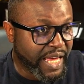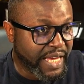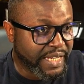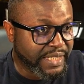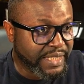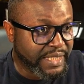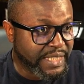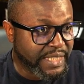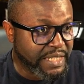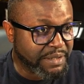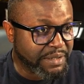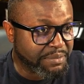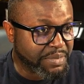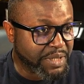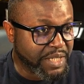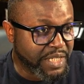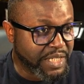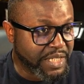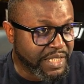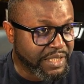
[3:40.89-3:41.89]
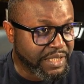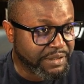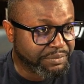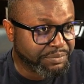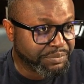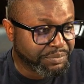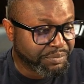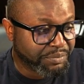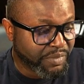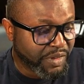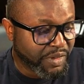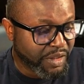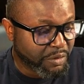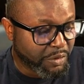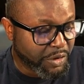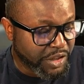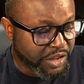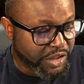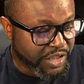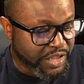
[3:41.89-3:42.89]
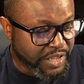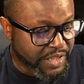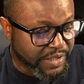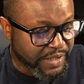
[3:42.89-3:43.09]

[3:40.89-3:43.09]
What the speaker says: SDB, which